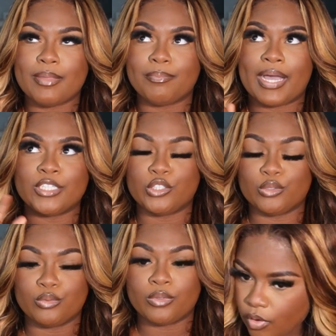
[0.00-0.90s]
by
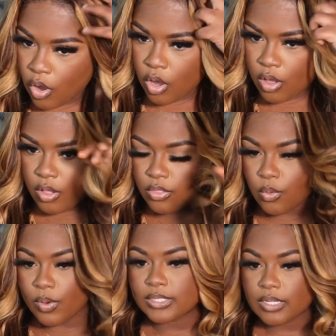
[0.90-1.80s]
June. All the
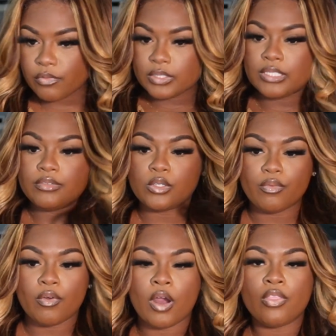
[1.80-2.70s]
ones I've received so
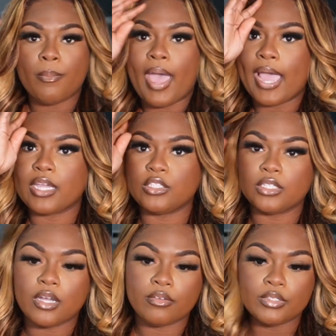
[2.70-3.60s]
far, the
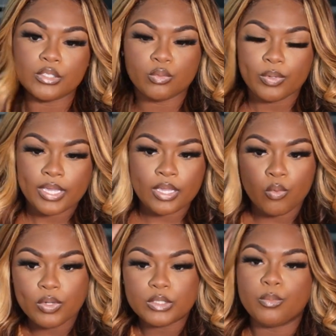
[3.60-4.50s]
packaging of this wig
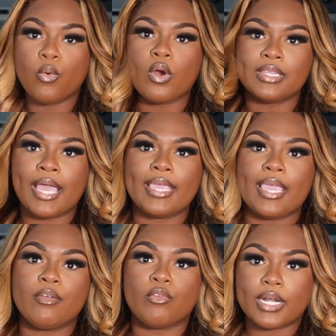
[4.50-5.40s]
was more like
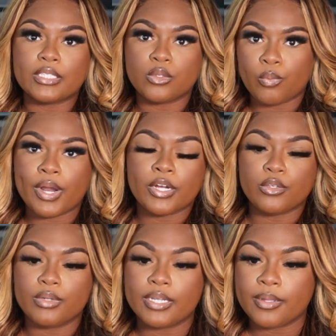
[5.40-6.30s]
a ready to wear
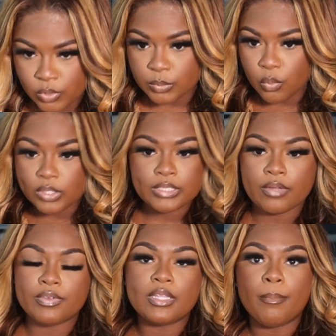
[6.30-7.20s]
unit. There was more
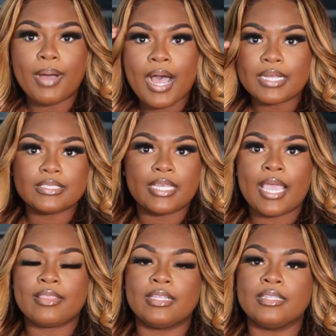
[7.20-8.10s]
stuff in the box. They
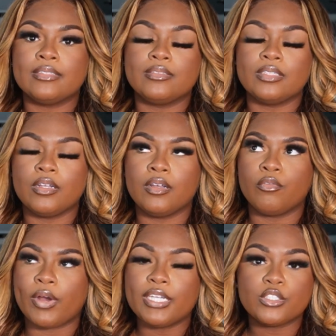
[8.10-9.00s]
had the
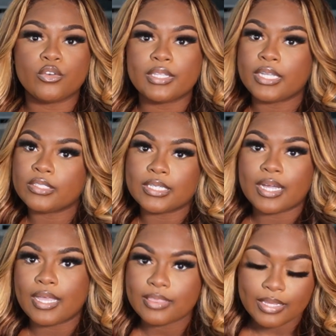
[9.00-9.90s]
razor in there to
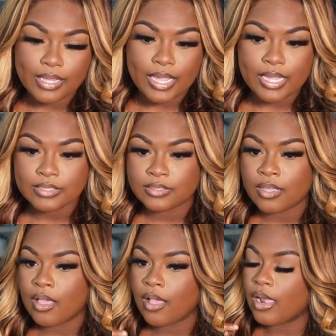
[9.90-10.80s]
cut the lace,
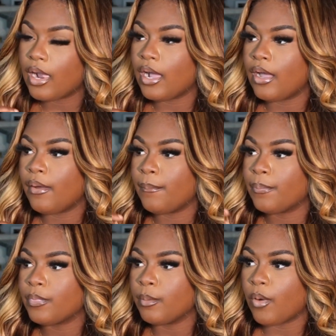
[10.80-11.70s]

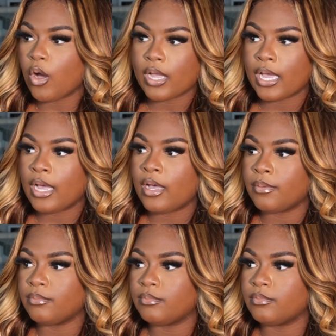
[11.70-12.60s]
the ball
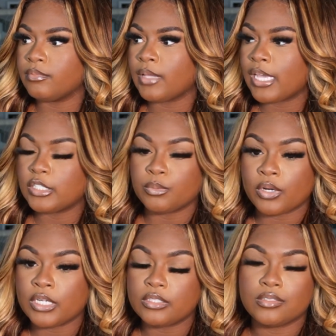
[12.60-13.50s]
cap, edge
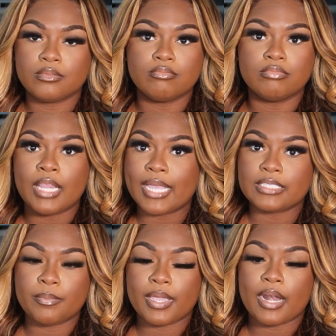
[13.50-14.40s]
brush,
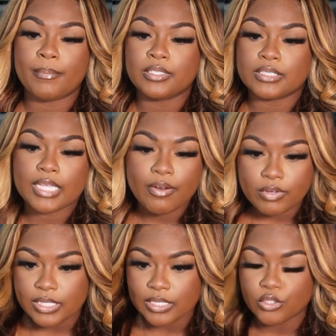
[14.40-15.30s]
elastic band. I mean, just
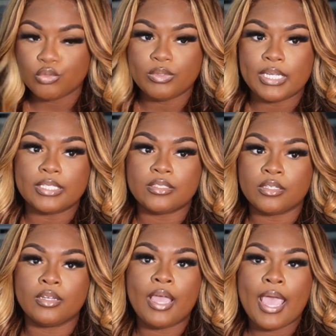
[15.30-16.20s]
everything that you need
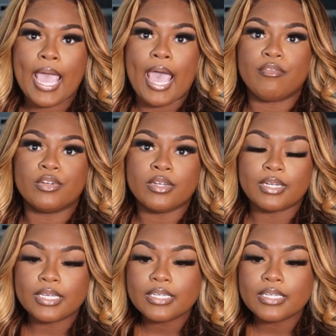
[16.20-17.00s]
to have a good